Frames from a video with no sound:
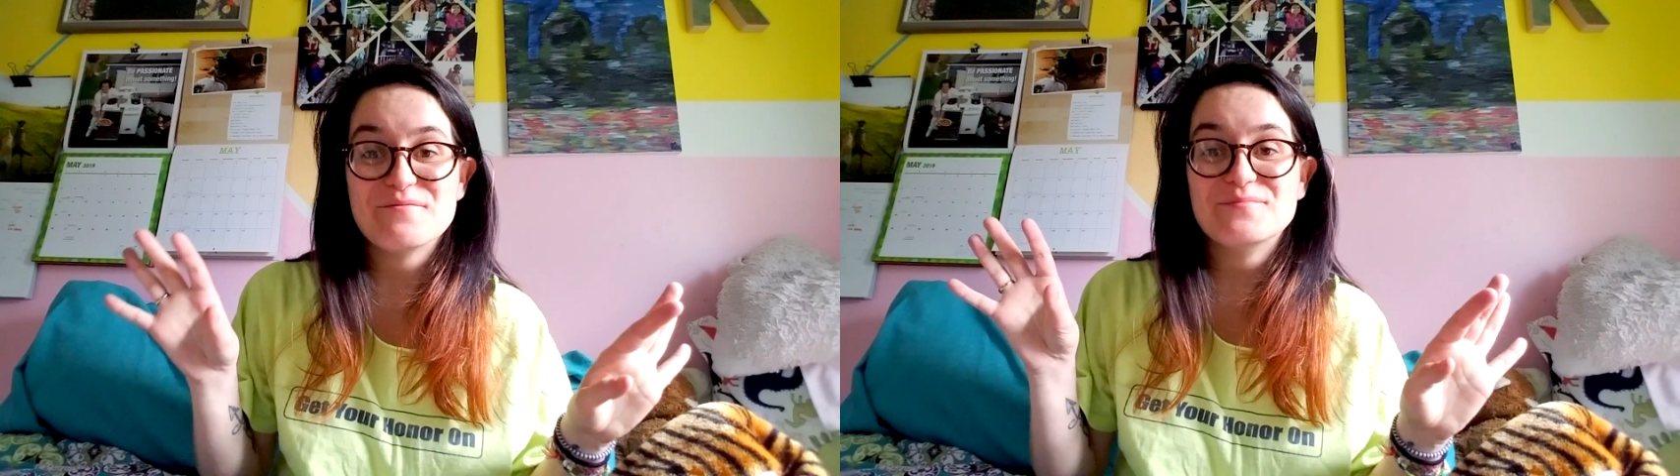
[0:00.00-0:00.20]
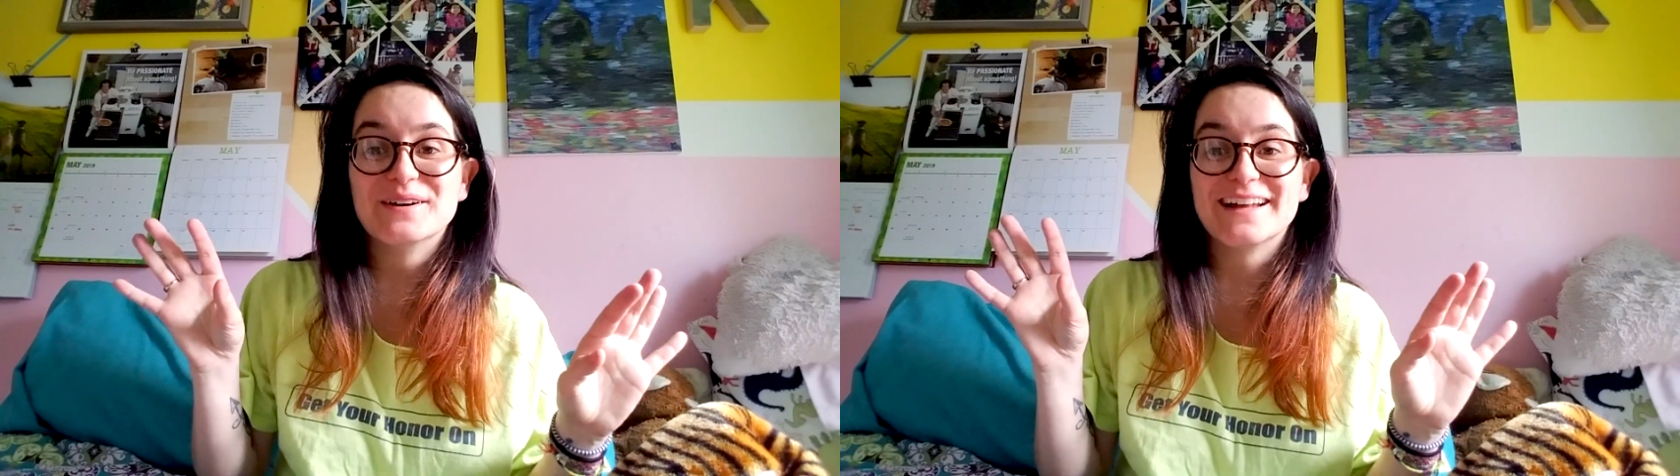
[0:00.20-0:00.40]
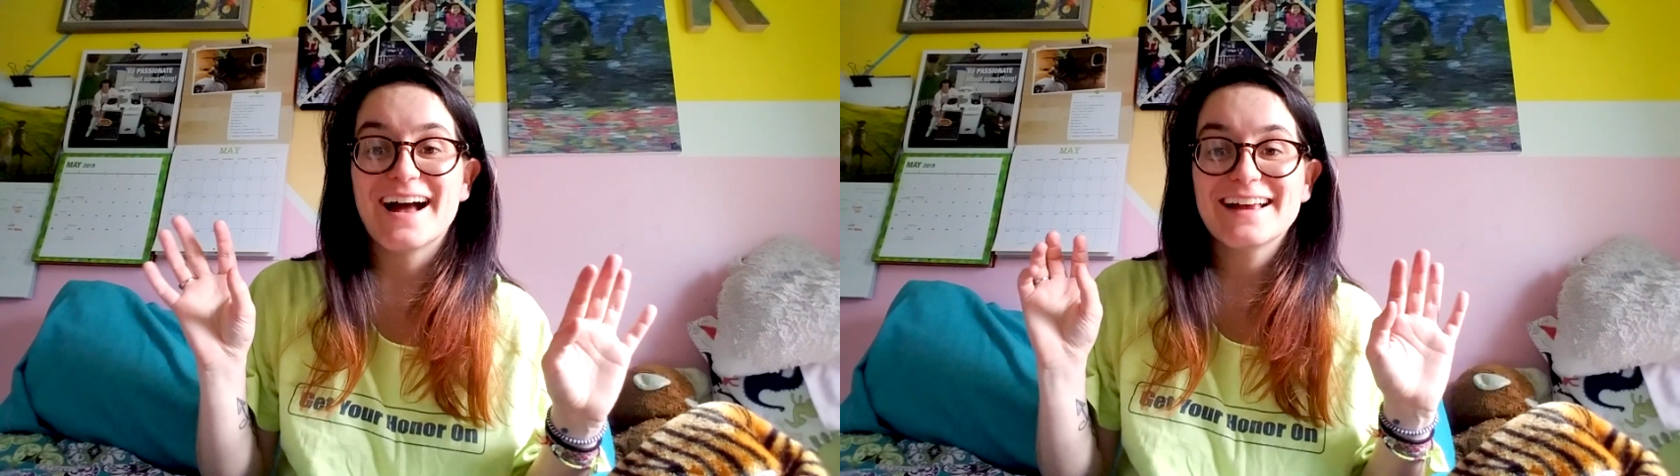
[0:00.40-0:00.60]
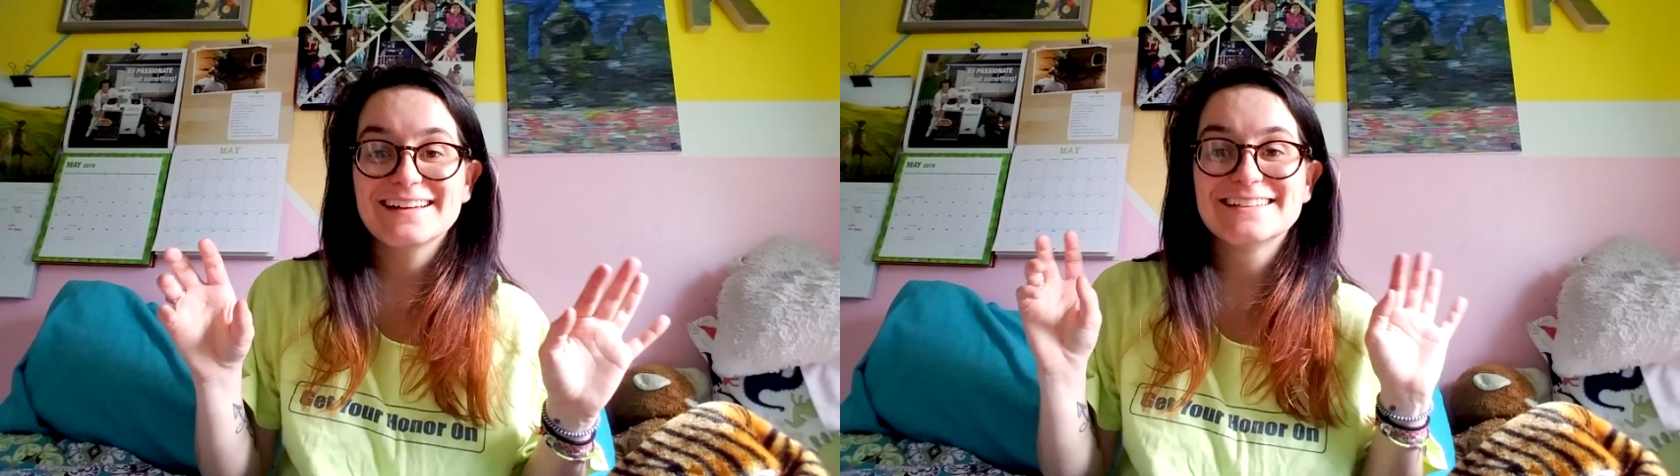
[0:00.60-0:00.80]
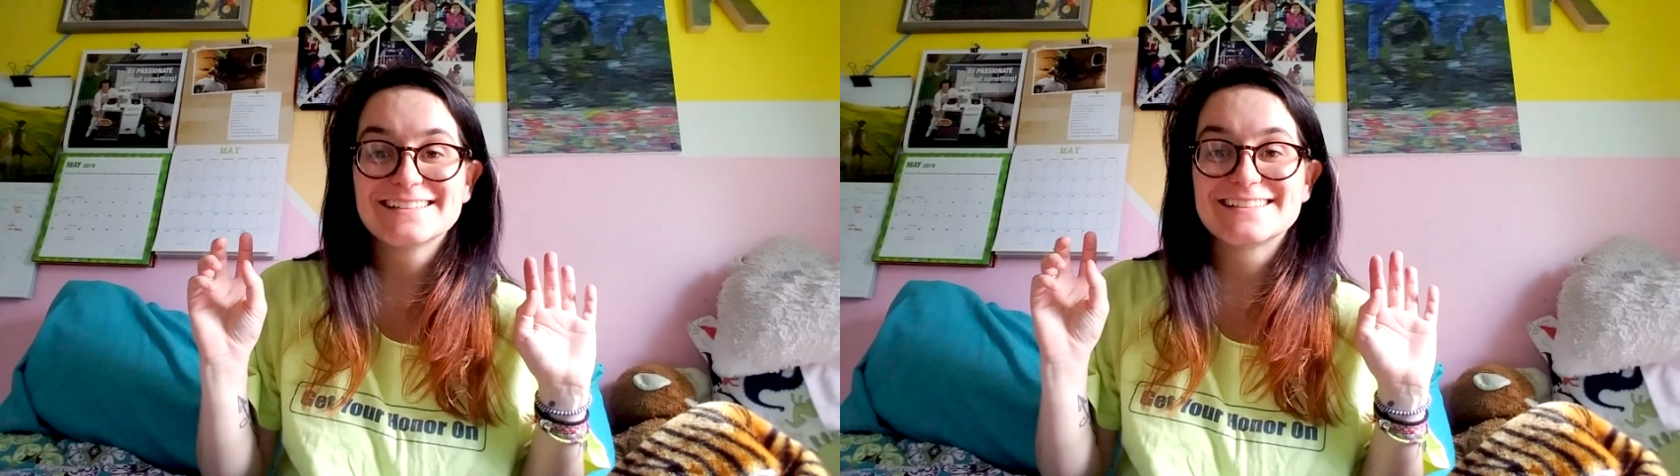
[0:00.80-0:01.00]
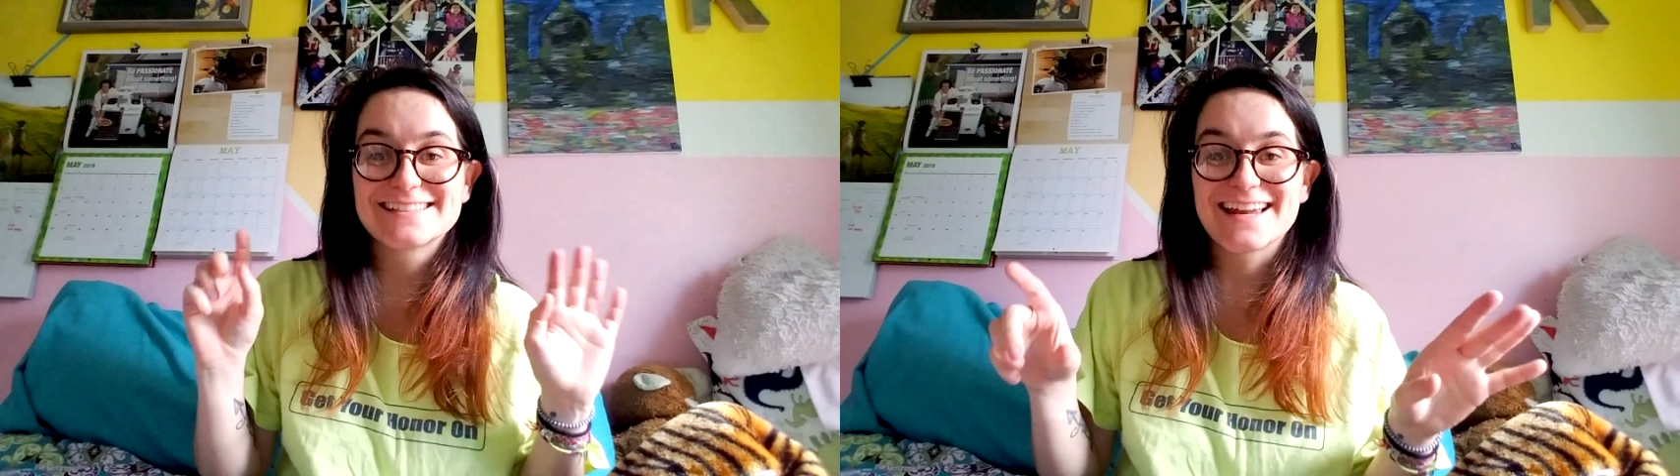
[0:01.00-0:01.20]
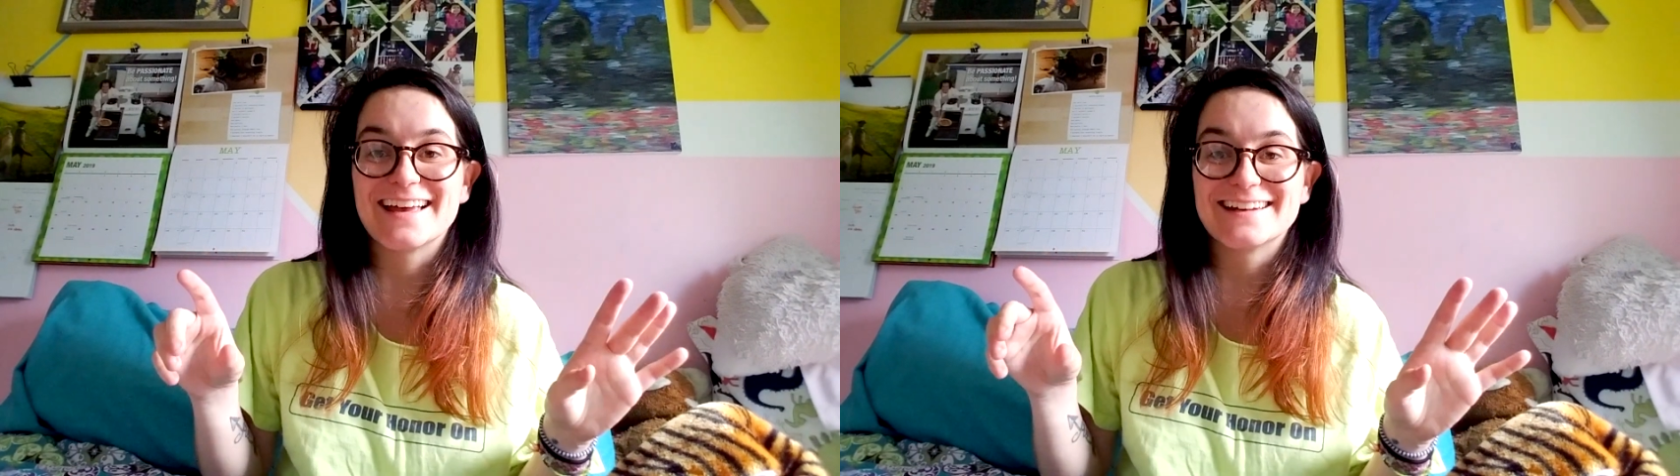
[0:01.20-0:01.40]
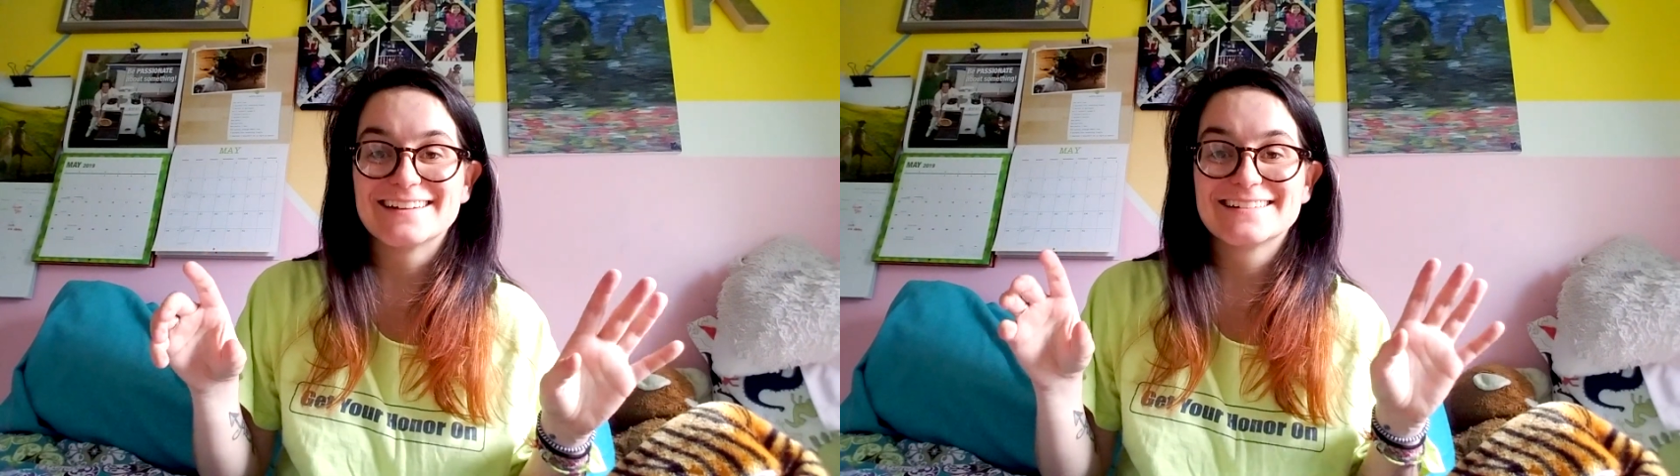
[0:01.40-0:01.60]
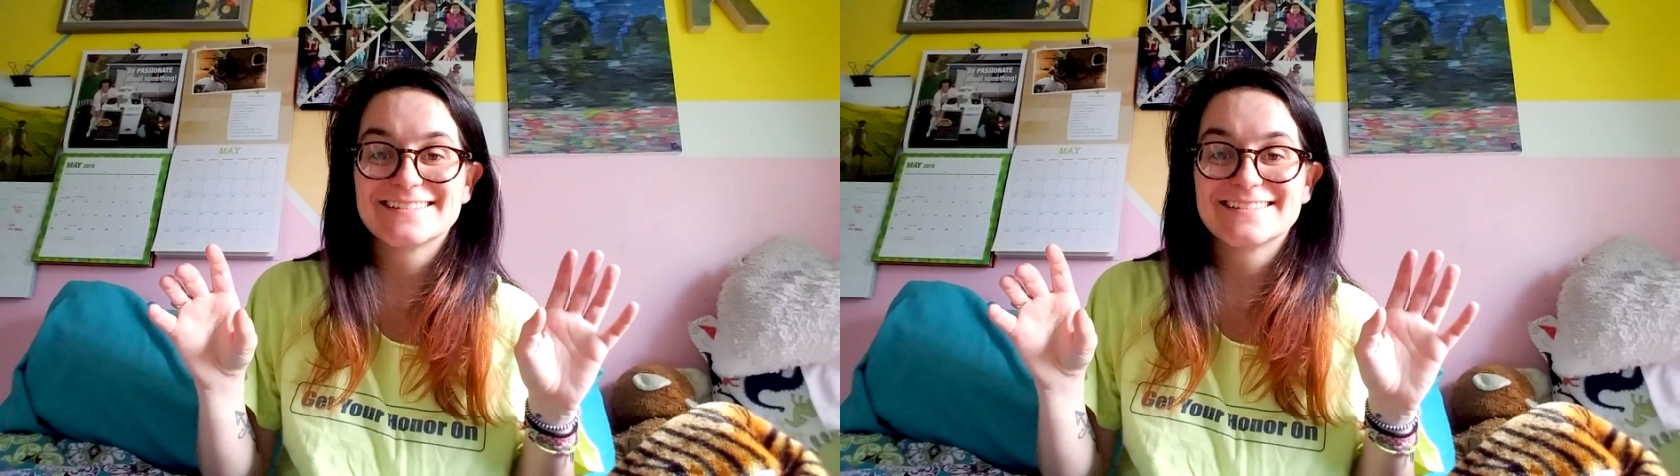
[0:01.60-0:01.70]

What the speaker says: but I instead